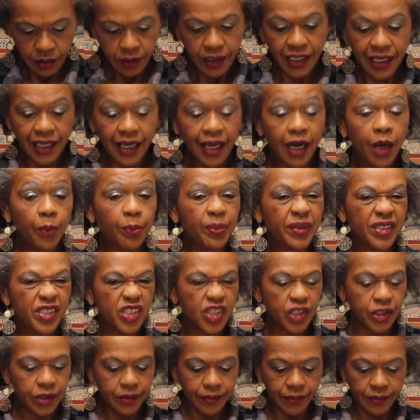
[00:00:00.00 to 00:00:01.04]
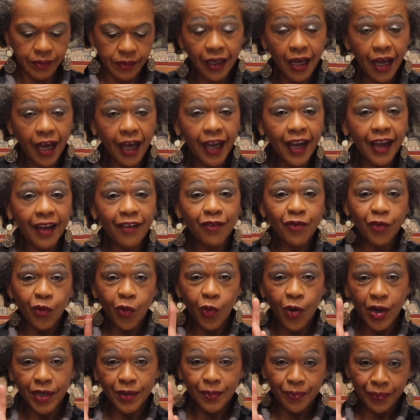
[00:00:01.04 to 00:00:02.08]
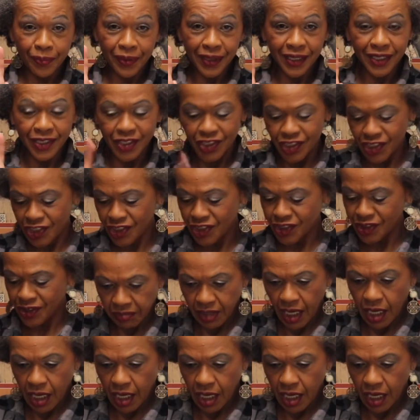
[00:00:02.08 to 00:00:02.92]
Yeah, I'll pitch it. I have one pitch.